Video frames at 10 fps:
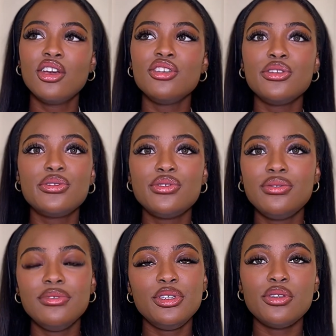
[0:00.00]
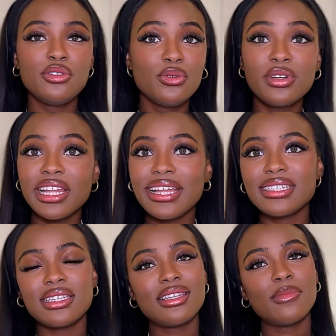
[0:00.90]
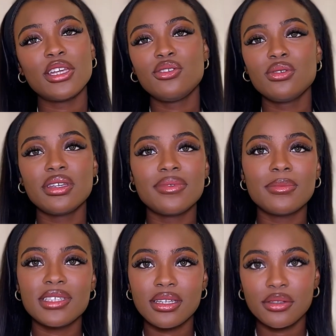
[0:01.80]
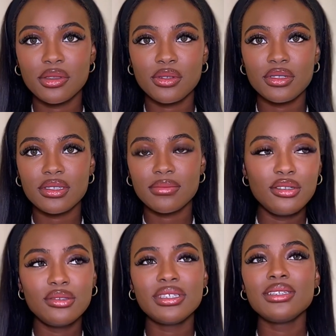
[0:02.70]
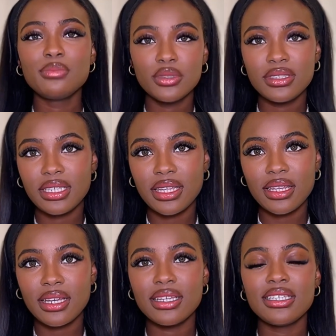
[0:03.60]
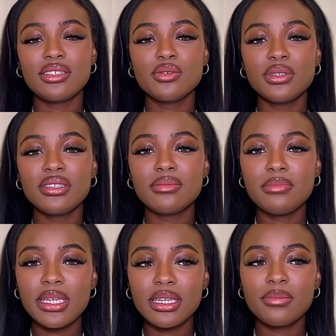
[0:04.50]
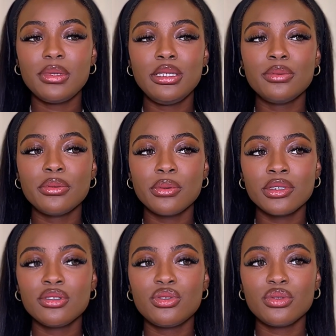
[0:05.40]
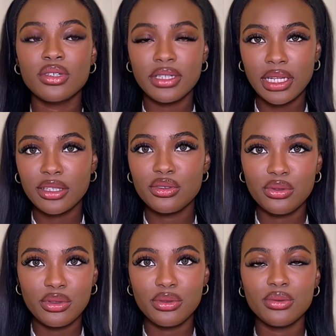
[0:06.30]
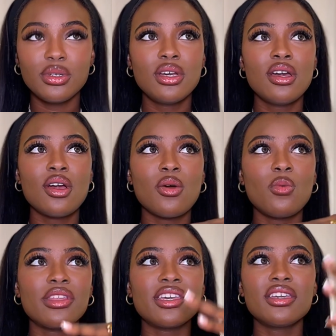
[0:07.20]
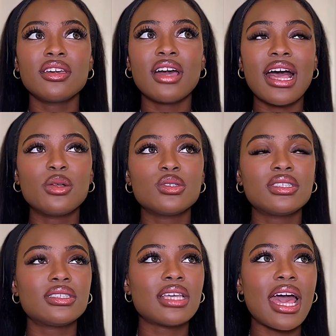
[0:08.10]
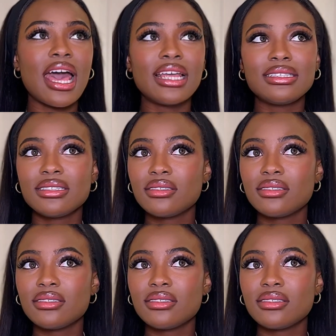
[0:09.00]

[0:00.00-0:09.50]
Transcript: you glance at them and you don't give them a second thought? Looking put together is going to make people want to connect to you, whether you're out at